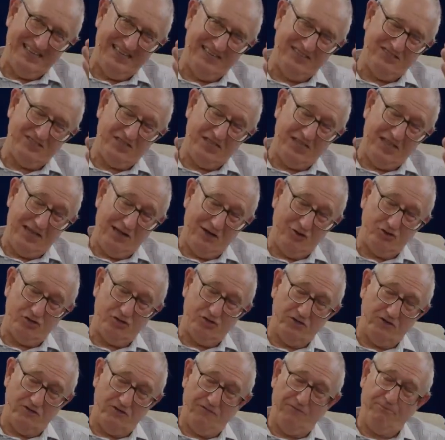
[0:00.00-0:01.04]
is the
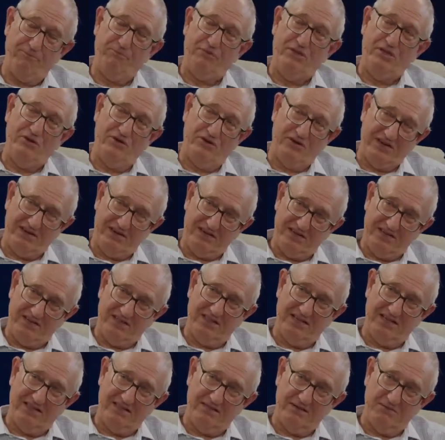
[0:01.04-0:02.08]
ocean of purity
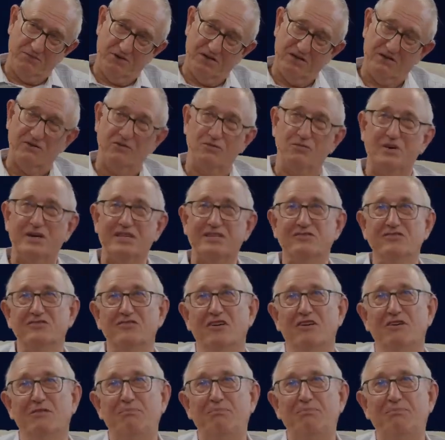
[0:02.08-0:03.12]
that the modern ones
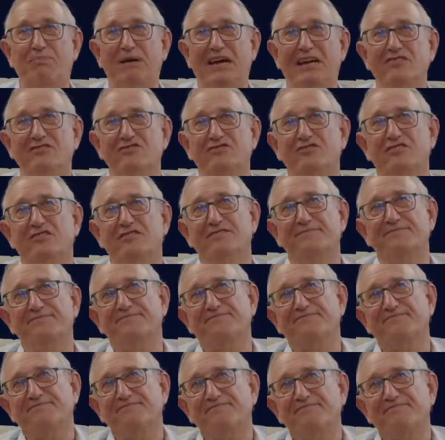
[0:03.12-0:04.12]
are based on.